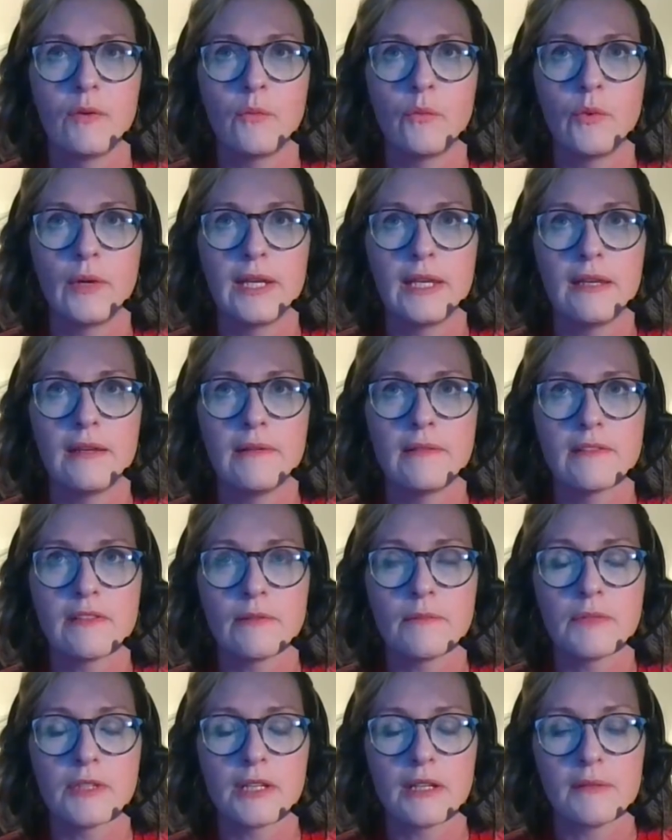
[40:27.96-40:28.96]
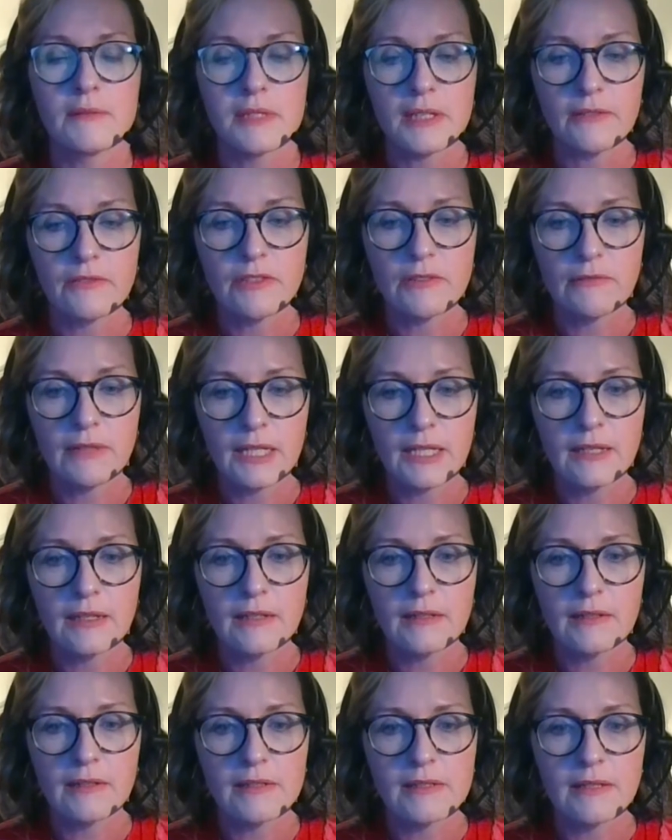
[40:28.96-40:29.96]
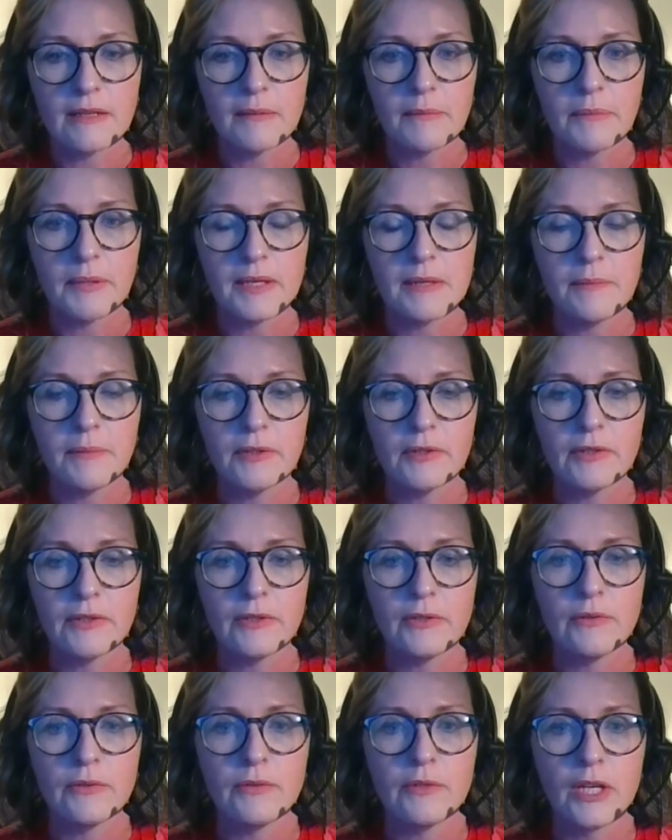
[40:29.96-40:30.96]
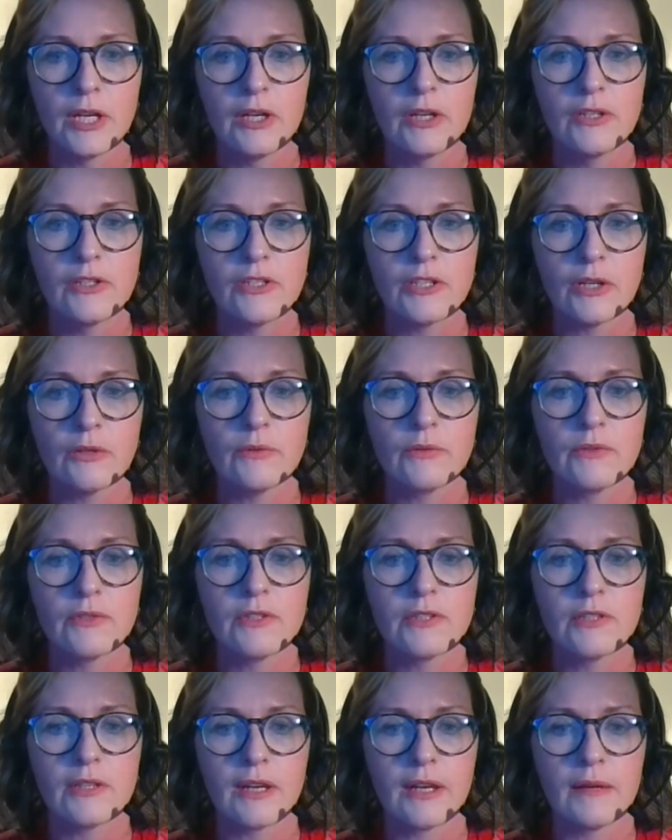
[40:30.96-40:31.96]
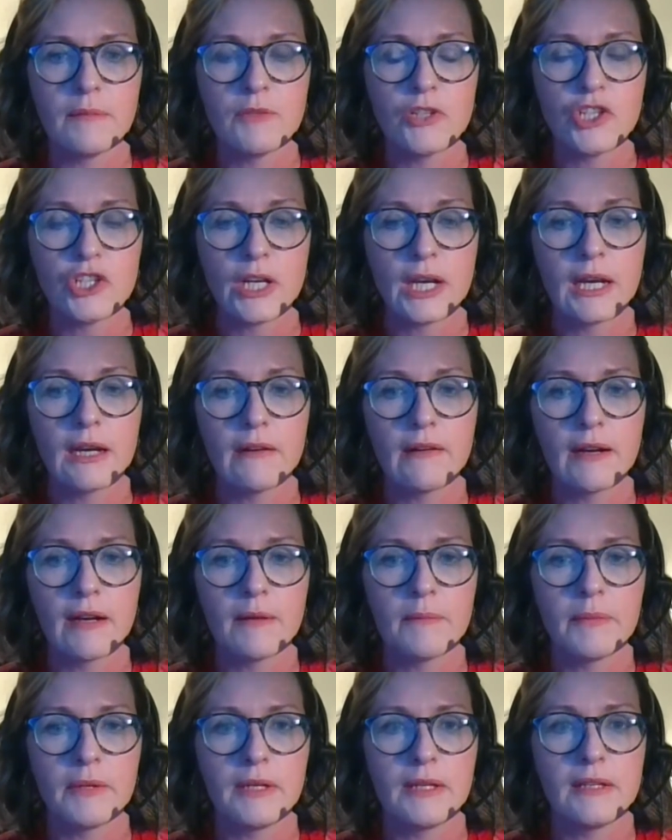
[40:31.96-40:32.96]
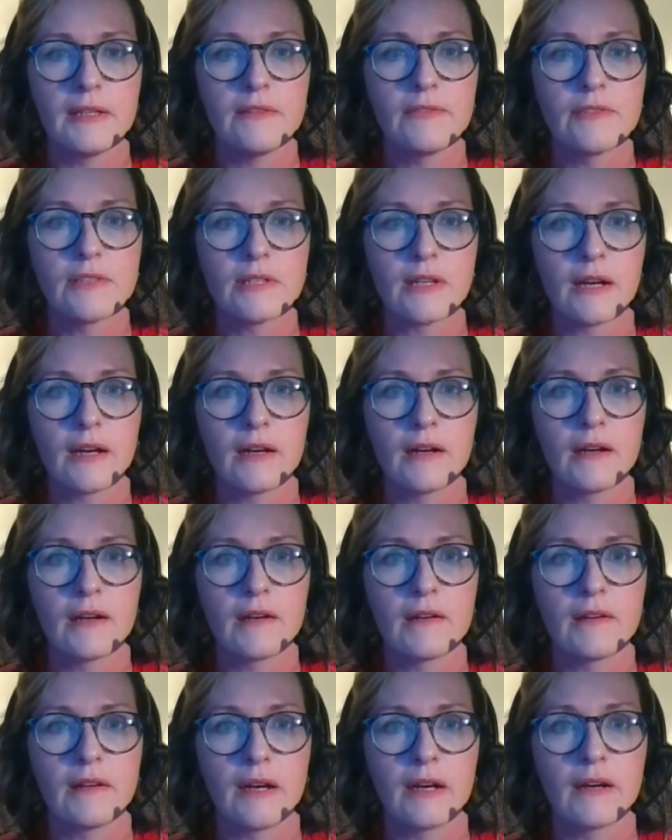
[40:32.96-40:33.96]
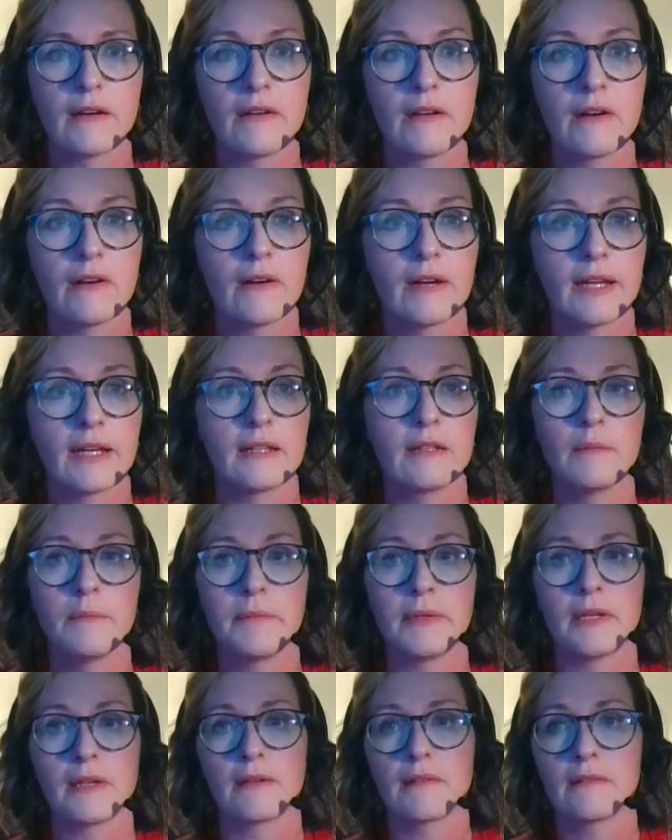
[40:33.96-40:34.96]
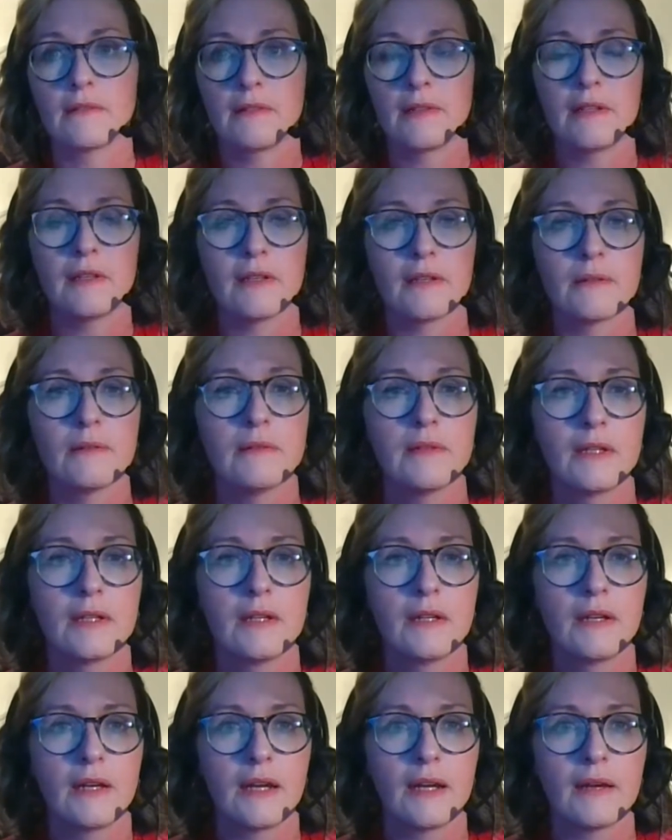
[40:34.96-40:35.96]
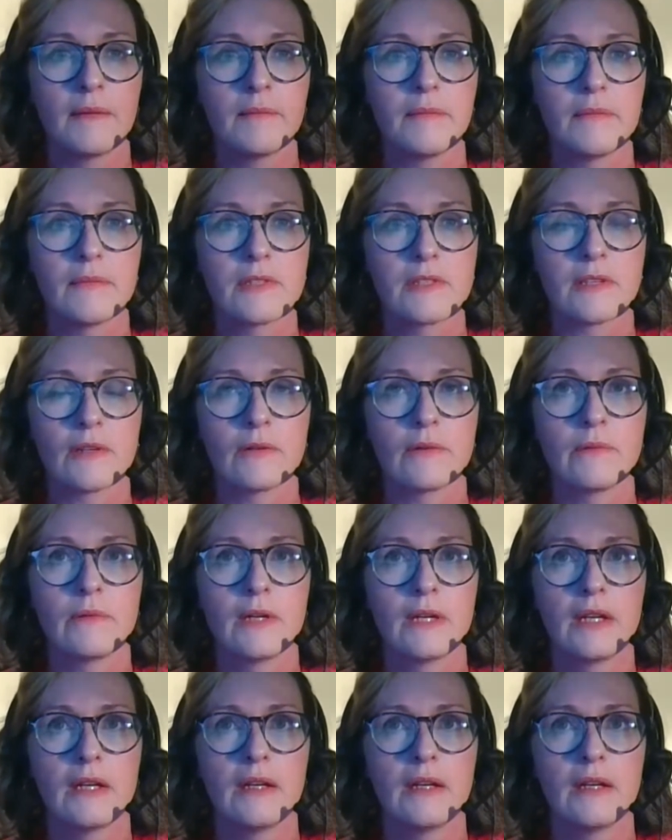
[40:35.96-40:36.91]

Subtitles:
we sometimes have to recognize that people who don't share our beliefs are not helping, so